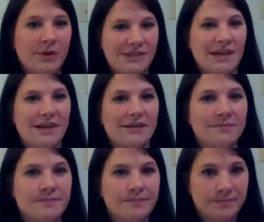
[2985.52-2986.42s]
But dang,
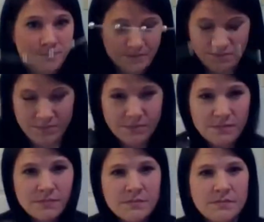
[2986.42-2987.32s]

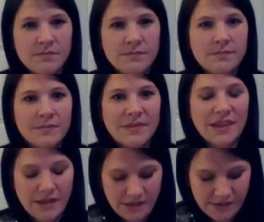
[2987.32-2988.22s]

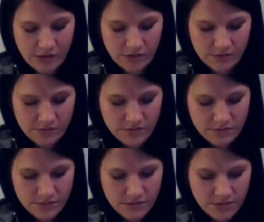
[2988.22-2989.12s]
that thing is long.
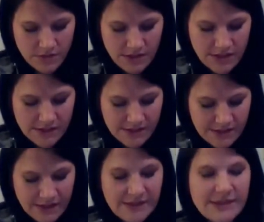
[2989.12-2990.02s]

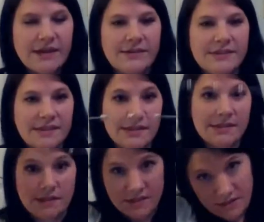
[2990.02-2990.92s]
Sitting down, this thing
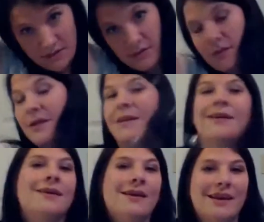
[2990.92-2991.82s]
is a
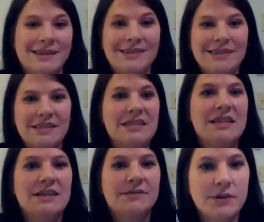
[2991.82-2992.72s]
a CT,
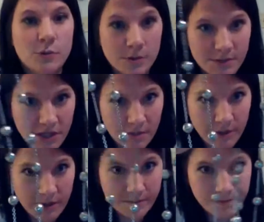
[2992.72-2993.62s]
if you know what I'm talking
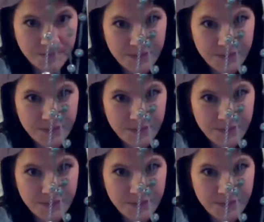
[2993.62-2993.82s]
about.